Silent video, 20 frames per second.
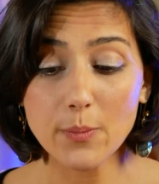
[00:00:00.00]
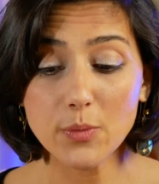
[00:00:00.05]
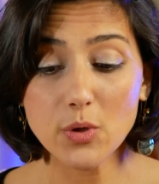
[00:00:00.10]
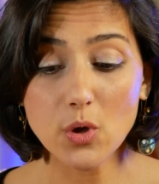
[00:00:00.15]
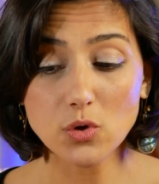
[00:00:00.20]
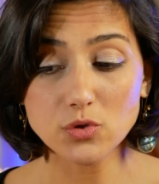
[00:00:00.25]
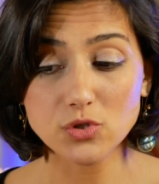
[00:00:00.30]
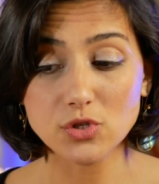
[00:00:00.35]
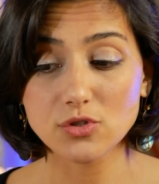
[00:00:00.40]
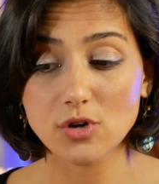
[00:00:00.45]
and
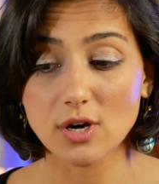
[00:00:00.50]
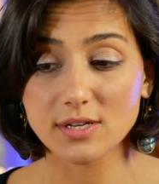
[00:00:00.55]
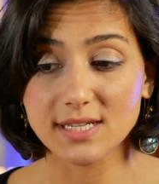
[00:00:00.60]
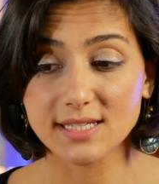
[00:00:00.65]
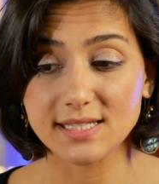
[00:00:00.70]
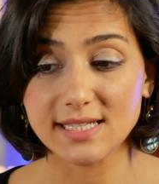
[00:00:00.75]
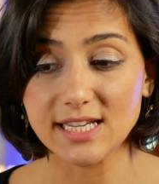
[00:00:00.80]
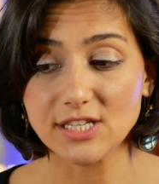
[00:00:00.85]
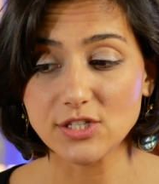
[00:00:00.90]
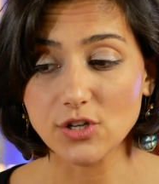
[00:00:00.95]
we also start
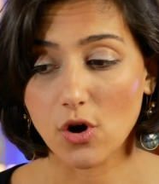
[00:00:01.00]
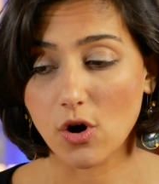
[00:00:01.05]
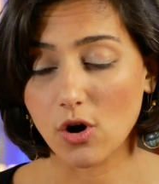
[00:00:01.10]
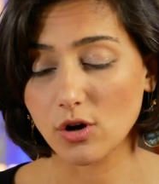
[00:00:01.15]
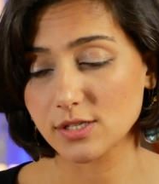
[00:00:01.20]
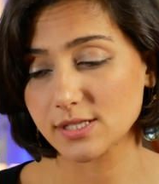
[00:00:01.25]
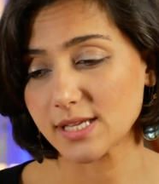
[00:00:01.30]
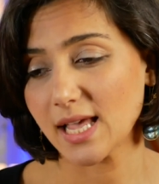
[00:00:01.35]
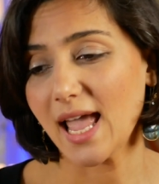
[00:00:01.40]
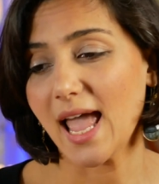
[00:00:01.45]
to
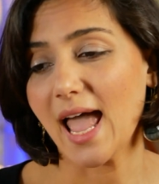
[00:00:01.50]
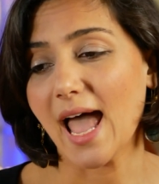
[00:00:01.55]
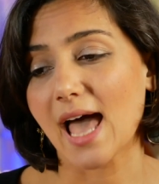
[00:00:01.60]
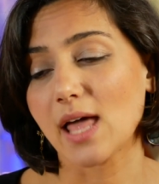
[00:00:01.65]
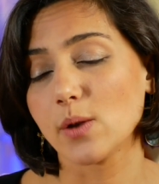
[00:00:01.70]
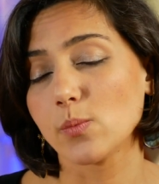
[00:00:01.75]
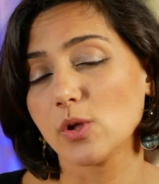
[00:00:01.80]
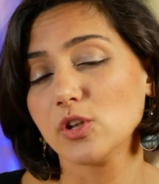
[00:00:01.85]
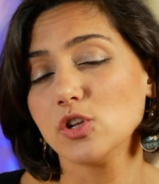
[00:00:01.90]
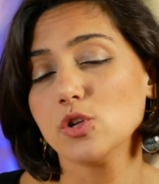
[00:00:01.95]
detox.
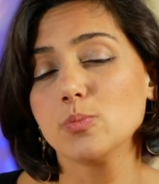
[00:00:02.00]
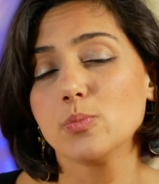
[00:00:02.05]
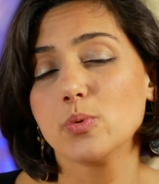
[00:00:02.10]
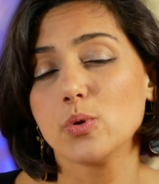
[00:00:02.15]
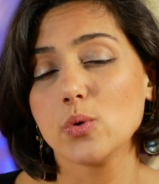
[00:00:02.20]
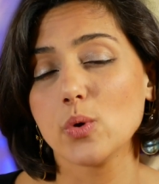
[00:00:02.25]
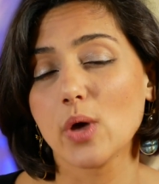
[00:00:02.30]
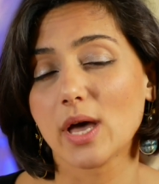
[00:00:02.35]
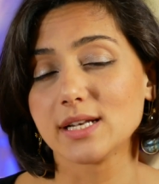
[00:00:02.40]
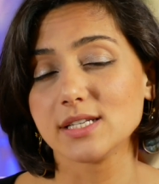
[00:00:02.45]
And when you
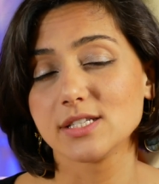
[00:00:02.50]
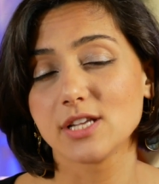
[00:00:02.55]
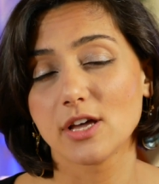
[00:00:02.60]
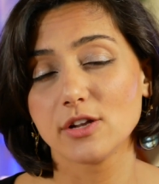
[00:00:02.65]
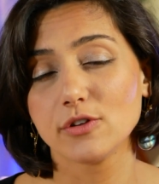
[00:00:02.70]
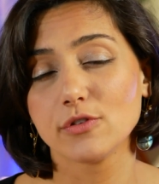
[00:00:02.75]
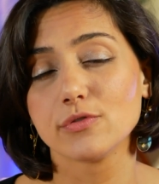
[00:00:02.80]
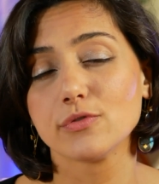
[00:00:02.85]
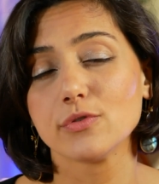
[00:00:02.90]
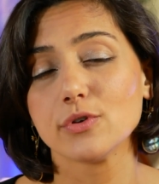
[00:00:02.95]
put a
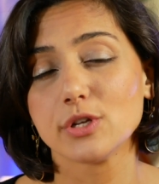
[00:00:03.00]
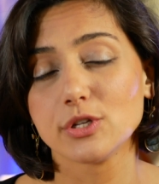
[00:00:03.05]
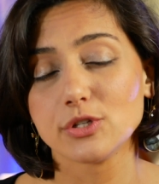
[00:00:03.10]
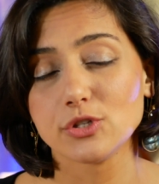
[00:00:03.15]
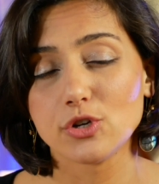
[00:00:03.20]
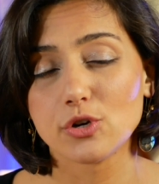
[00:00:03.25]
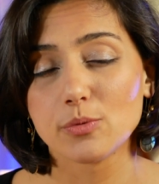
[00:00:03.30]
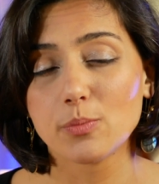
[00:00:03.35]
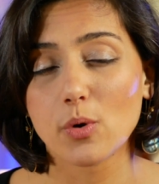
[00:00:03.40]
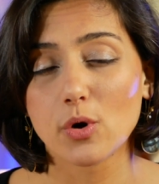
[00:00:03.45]
ton of food
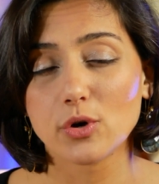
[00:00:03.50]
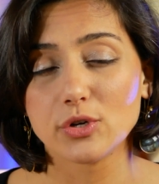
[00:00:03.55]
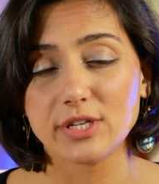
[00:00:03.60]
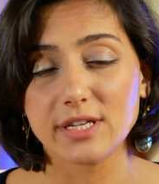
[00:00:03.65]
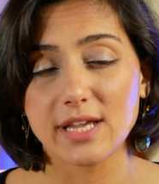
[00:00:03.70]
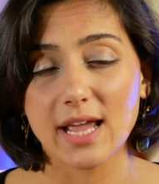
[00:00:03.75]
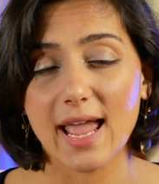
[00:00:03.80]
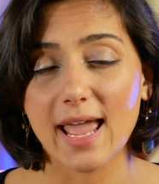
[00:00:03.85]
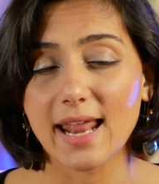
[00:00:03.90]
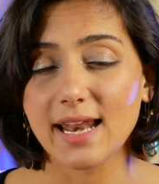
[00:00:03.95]
into your
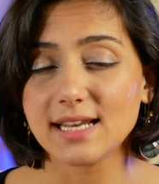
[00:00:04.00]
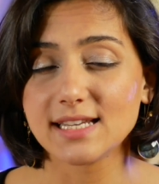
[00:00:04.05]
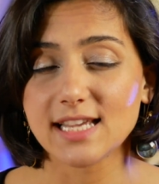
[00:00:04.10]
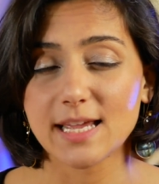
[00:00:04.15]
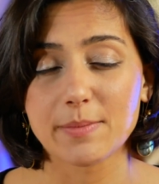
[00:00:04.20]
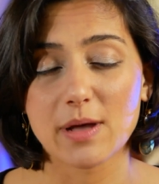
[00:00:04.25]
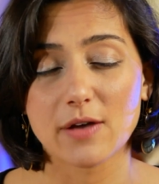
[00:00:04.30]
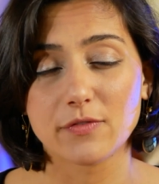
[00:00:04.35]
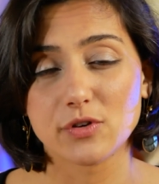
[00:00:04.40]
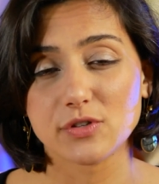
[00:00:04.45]
body
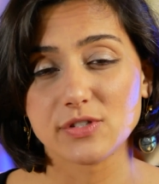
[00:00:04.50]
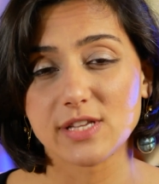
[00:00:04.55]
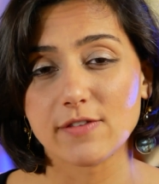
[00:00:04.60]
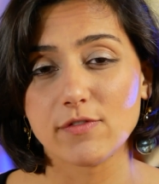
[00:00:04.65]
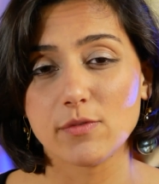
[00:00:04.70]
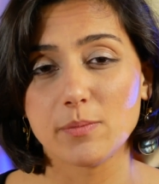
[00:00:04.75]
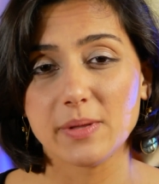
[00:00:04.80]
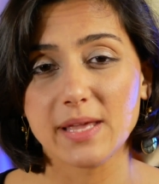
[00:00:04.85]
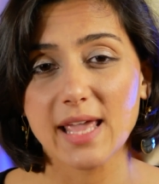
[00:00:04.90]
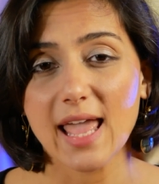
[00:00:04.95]
anytime after
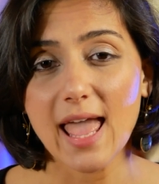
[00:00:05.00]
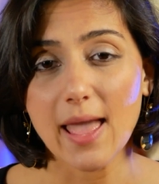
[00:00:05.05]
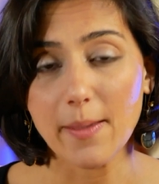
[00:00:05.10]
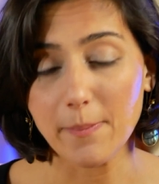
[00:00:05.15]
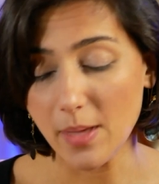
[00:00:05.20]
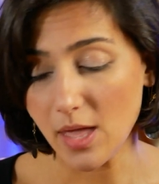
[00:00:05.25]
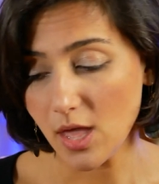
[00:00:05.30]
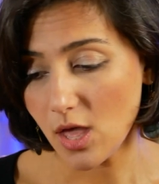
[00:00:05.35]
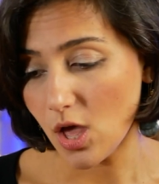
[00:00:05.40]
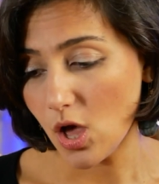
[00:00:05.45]
7
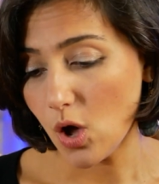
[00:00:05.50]
p.m.,